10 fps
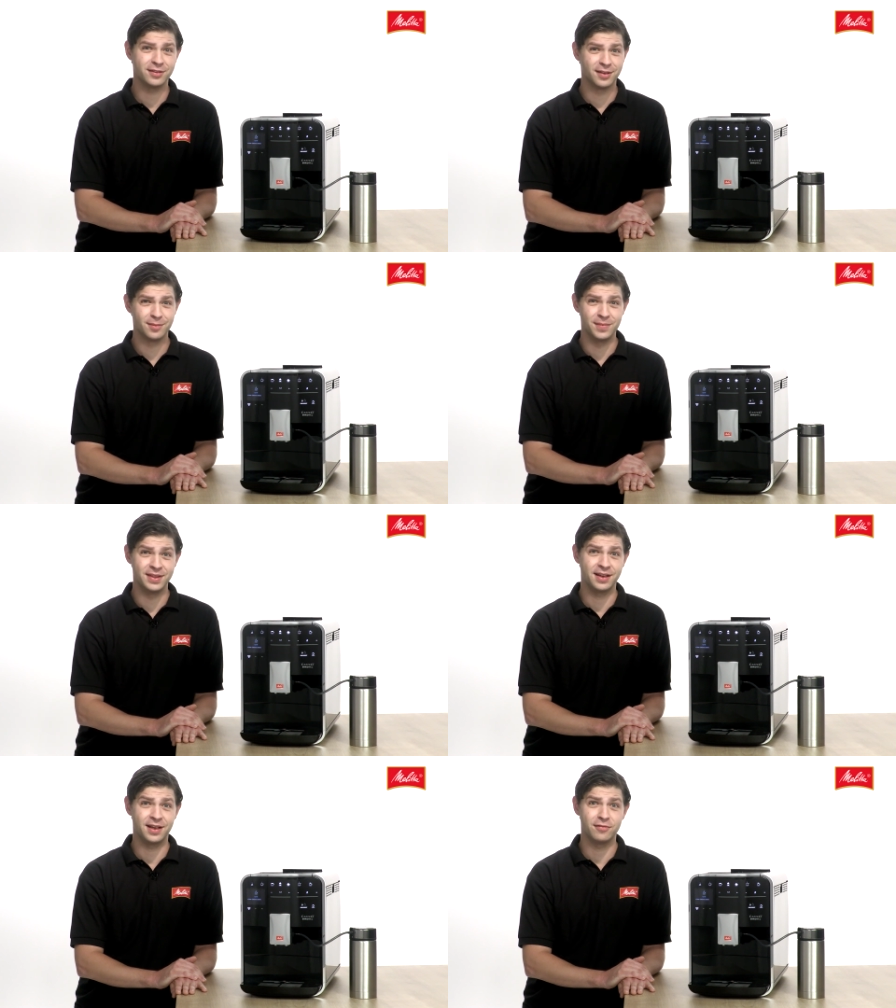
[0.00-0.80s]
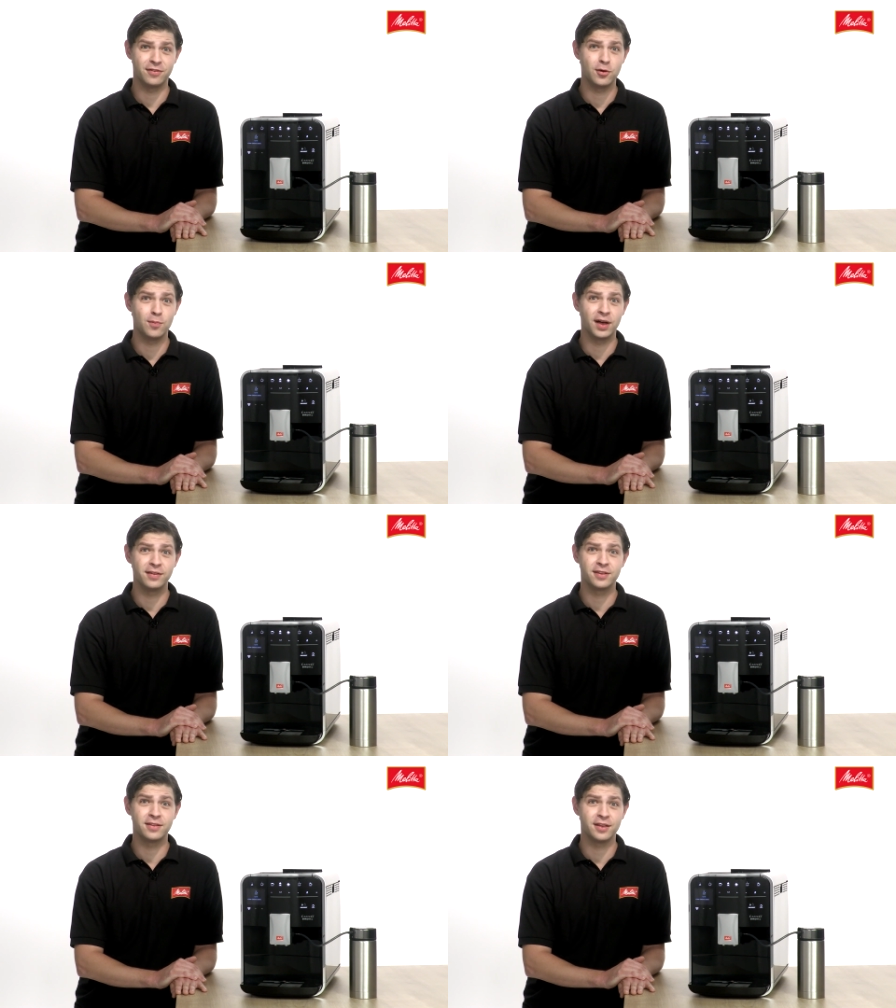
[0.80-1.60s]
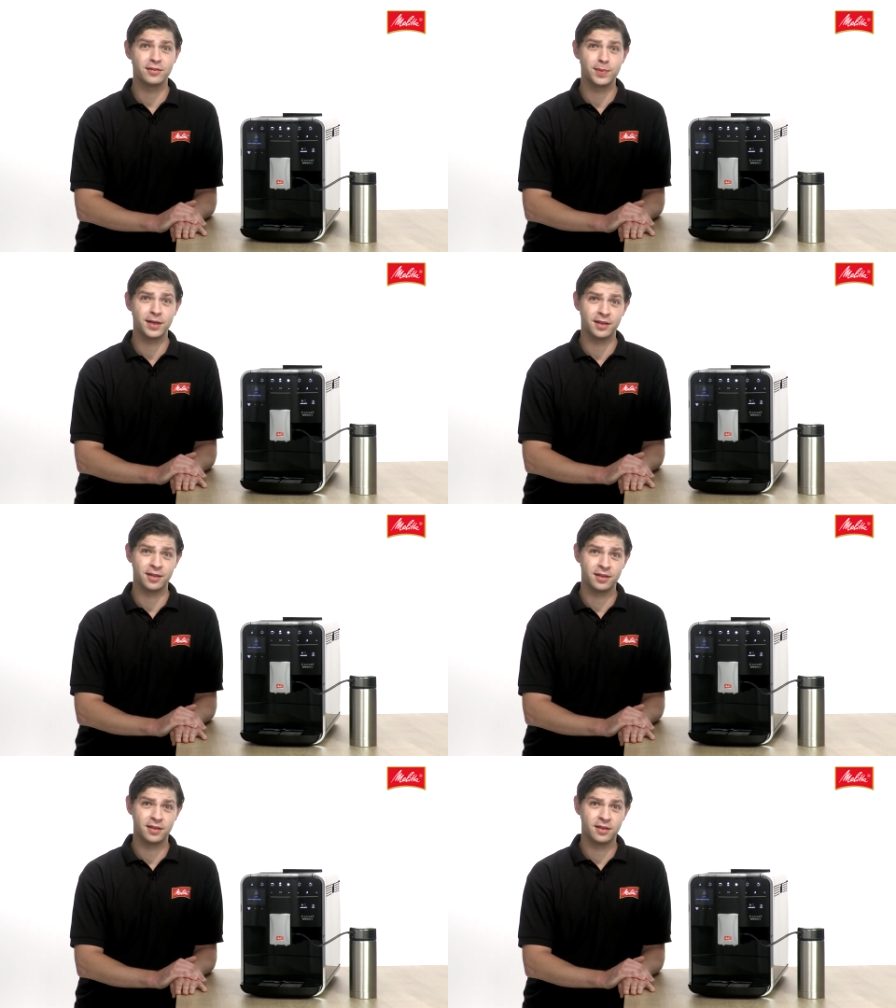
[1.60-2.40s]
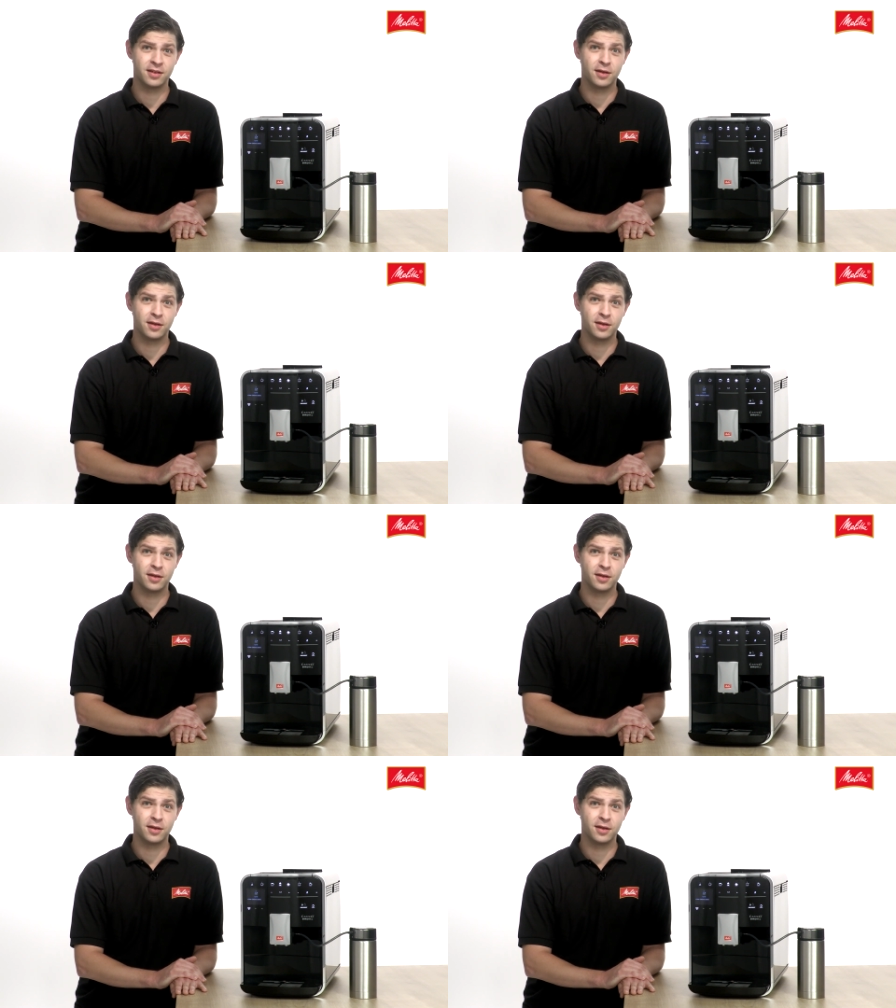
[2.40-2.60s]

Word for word: We hope you enjoy the Cafeo Barista T S